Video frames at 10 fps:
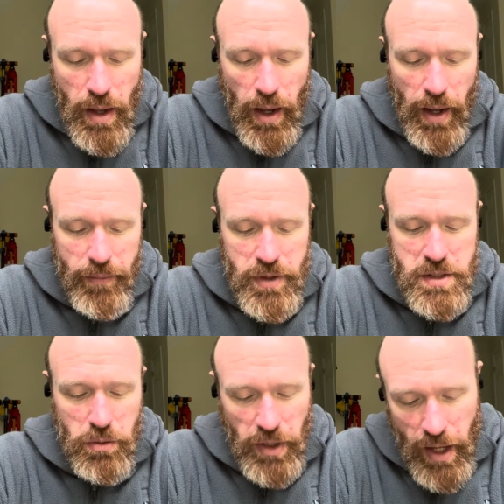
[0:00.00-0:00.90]
Uh, the
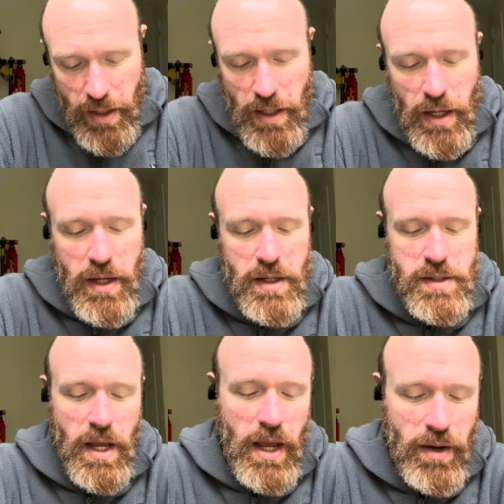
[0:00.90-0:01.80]
Sottani is
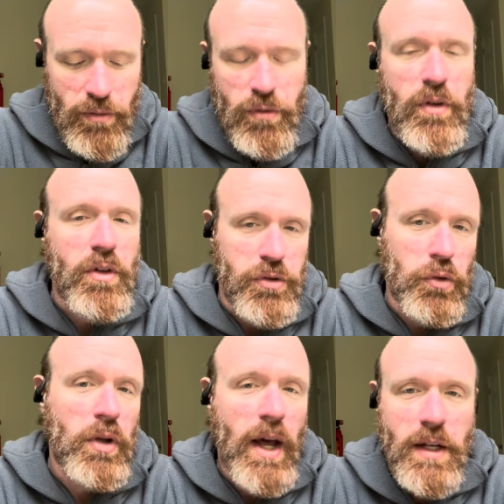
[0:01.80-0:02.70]
a, the
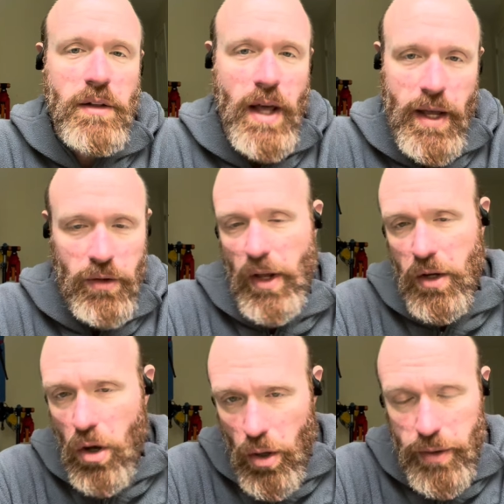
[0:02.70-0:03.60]
Sottani line, as I
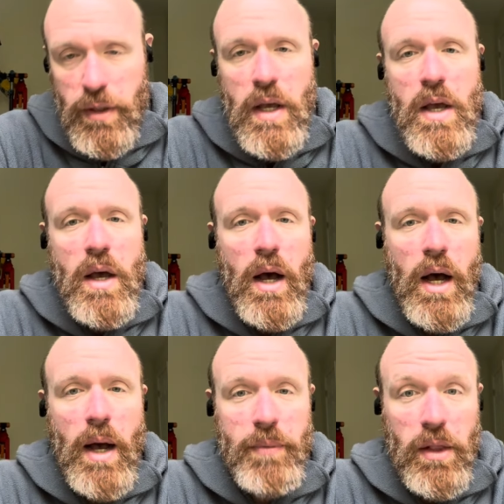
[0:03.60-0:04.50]
call it,
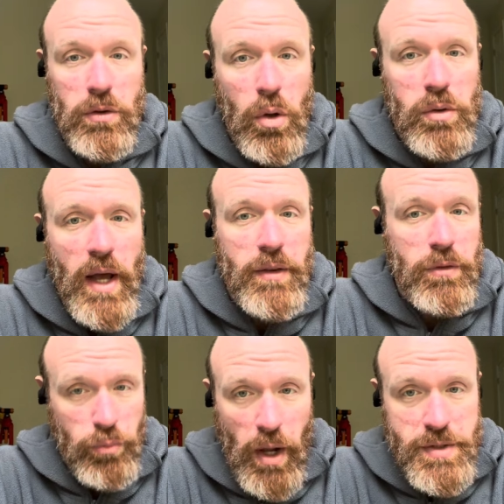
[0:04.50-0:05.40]
uh, that low line
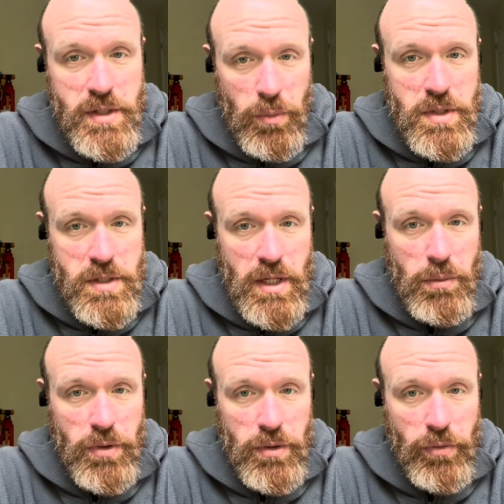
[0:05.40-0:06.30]
thrust that we see
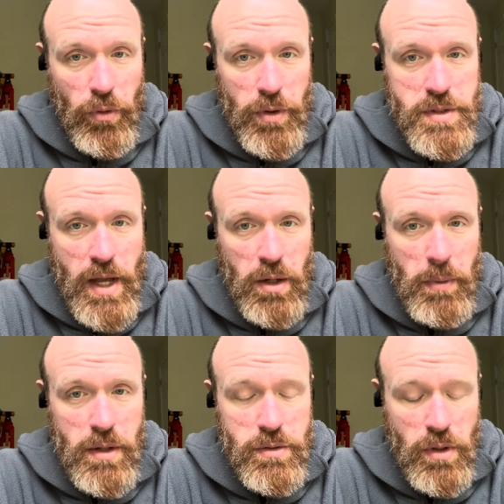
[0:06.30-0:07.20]
within Fiore's dagger
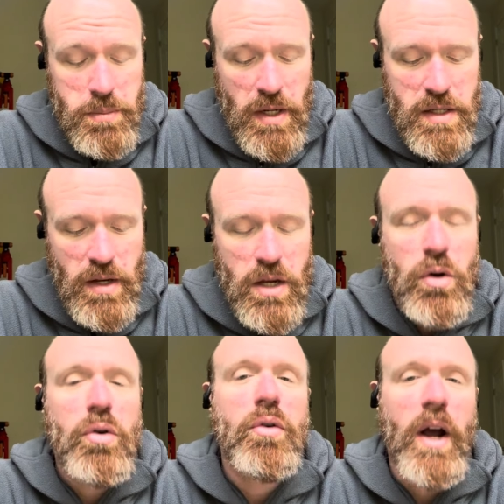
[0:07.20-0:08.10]
manuscript is
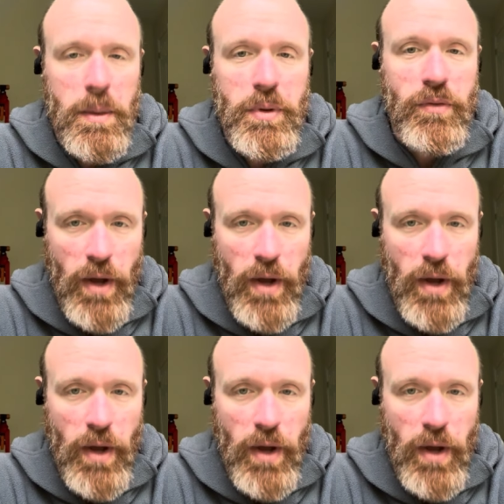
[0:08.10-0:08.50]
incredibly,